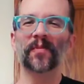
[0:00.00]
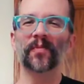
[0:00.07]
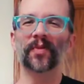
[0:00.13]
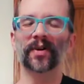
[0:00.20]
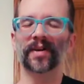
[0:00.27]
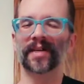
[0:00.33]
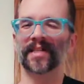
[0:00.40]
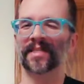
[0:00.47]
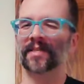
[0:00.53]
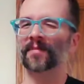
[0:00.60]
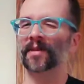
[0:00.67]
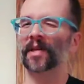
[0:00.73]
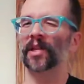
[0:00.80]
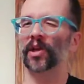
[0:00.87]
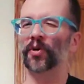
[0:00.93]
but it's
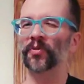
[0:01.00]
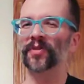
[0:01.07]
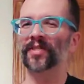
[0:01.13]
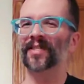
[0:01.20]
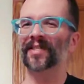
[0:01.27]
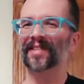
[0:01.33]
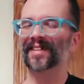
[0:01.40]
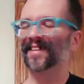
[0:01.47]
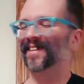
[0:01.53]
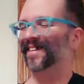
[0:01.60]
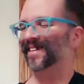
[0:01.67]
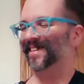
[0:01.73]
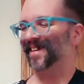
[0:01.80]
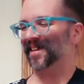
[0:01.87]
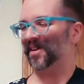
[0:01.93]
close,
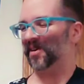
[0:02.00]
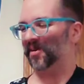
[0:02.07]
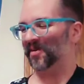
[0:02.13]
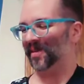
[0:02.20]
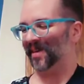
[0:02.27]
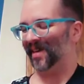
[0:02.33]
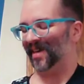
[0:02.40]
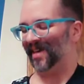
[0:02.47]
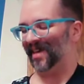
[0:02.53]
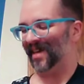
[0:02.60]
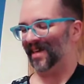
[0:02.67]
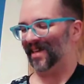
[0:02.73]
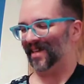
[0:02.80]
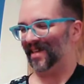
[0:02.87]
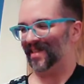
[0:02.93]
you know,
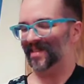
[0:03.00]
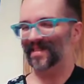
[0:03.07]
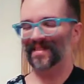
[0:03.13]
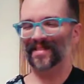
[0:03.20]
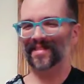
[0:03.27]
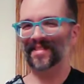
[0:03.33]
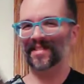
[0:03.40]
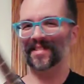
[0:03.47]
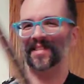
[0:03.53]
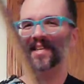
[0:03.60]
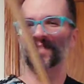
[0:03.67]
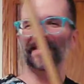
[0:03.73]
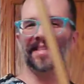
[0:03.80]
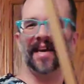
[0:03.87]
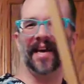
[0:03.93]
and it's
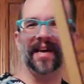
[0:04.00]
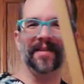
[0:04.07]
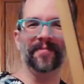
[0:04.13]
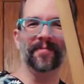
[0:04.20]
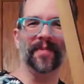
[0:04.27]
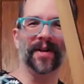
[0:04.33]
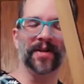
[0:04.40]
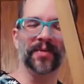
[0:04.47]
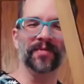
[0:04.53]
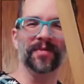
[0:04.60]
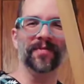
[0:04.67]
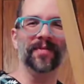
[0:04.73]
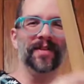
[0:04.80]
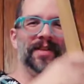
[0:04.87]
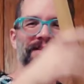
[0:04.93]
not much of a
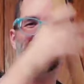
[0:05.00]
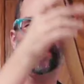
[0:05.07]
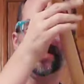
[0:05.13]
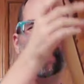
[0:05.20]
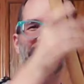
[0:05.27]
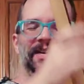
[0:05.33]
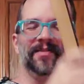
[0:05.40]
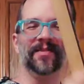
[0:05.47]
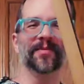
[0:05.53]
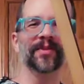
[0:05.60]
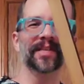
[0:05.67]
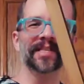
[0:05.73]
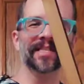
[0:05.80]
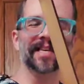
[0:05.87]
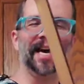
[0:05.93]
finish. It's not even
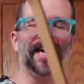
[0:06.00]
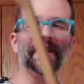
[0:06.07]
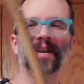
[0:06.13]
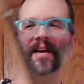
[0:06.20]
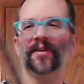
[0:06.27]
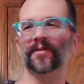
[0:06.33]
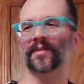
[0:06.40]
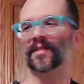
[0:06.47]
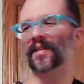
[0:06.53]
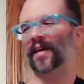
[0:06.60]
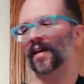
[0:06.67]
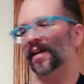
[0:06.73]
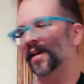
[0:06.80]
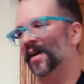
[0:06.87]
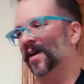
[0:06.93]
really satin, I would
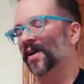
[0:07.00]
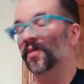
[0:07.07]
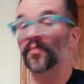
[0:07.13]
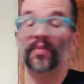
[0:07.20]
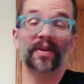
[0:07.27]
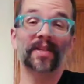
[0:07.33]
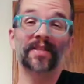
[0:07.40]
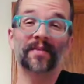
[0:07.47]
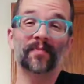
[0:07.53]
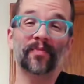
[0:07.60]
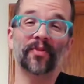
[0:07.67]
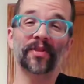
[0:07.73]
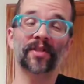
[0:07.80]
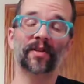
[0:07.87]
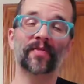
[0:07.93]
say. but it's a
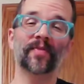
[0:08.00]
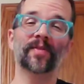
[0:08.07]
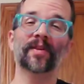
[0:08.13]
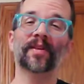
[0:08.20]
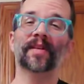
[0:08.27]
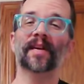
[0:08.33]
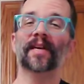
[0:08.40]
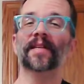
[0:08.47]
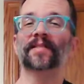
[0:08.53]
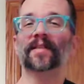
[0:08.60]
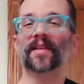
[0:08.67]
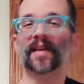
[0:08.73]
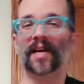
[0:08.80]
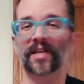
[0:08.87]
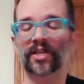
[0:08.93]
pretty good feeling neck. It's
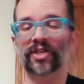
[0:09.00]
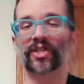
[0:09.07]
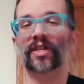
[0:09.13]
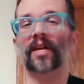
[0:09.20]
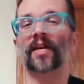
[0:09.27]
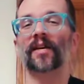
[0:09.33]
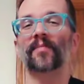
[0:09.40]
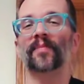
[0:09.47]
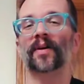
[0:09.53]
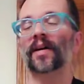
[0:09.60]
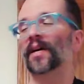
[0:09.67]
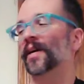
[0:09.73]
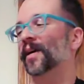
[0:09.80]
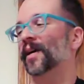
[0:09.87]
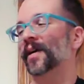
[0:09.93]
a nice shape.
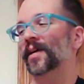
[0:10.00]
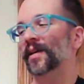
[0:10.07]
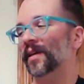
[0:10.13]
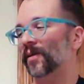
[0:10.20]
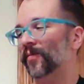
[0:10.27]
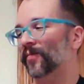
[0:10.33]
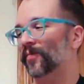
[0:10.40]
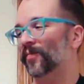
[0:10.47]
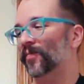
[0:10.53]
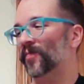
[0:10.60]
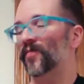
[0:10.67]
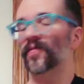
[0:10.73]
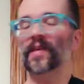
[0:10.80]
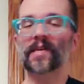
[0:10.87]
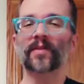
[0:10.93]
It
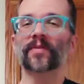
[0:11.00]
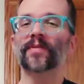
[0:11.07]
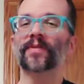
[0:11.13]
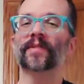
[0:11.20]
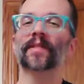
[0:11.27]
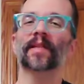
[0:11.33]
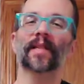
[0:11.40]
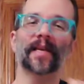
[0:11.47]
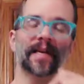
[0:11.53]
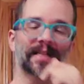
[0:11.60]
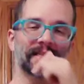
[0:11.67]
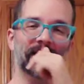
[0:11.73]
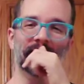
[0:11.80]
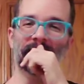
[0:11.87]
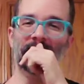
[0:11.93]
feels like a
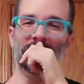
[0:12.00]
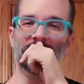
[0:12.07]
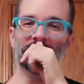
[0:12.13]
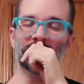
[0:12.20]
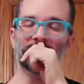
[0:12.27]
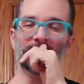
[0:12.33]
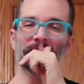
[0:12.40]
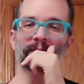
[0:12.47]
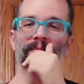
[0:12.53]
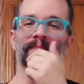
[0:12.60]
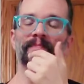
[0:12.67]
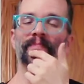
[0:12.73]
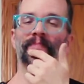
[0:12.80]
Telecaster.